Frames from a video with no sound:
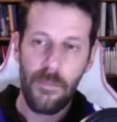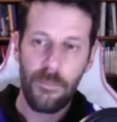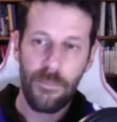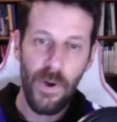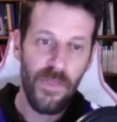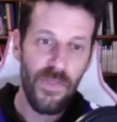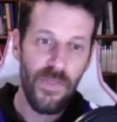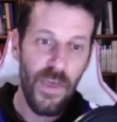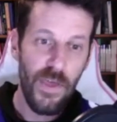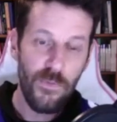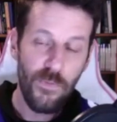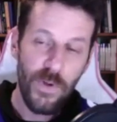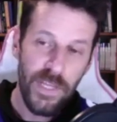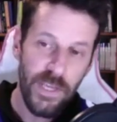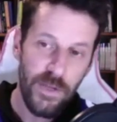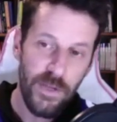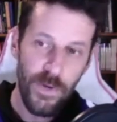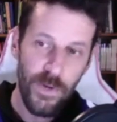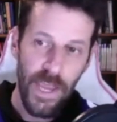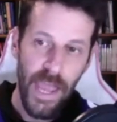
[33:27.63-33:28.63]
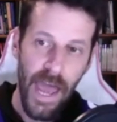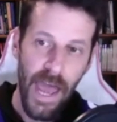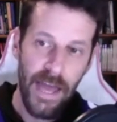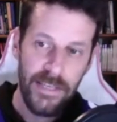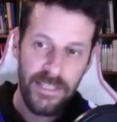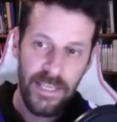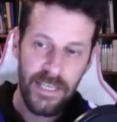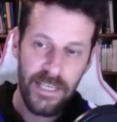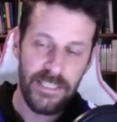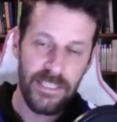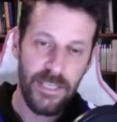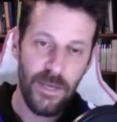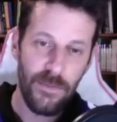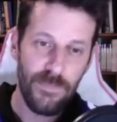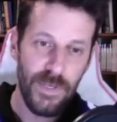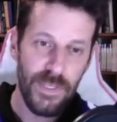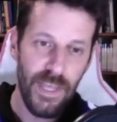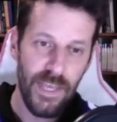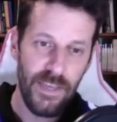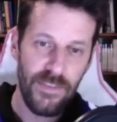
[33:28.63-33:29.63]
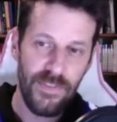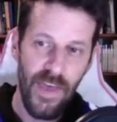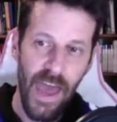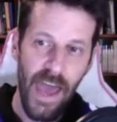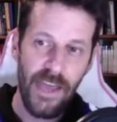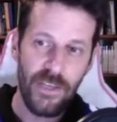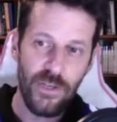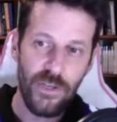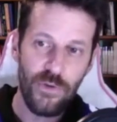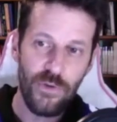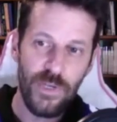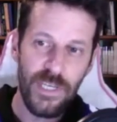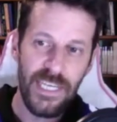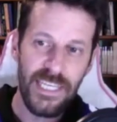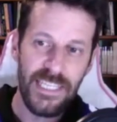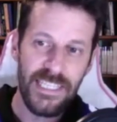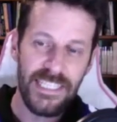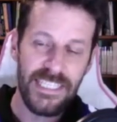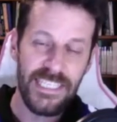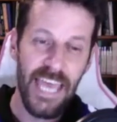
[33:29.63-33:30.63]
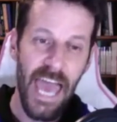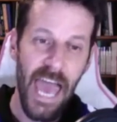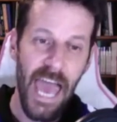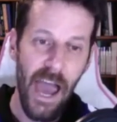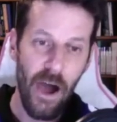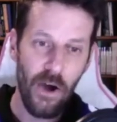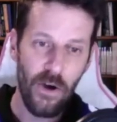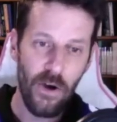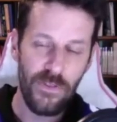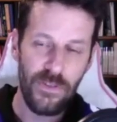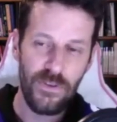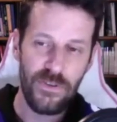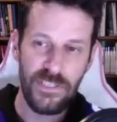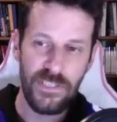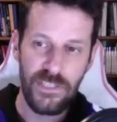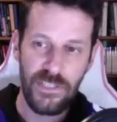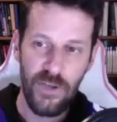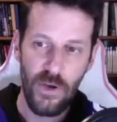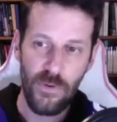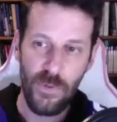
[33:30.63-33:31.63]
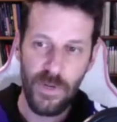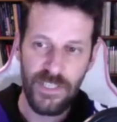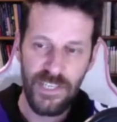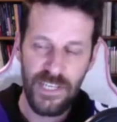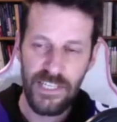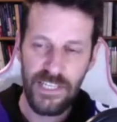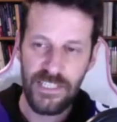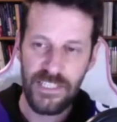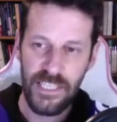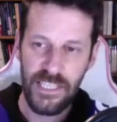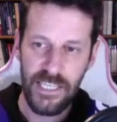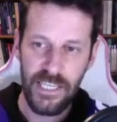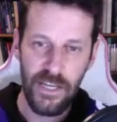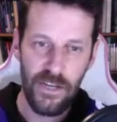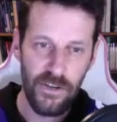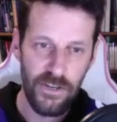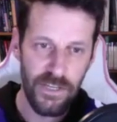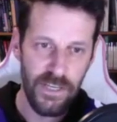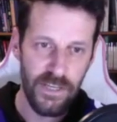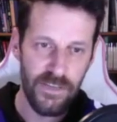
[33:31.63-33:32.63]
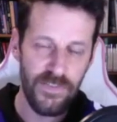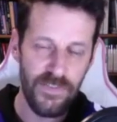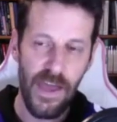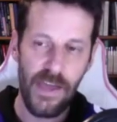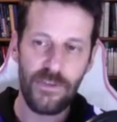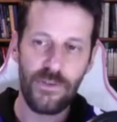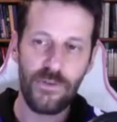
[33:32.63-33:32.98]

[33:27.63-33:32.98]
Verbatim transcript: But then when he reacts like something like that, you can tell there's so much insecurity in that.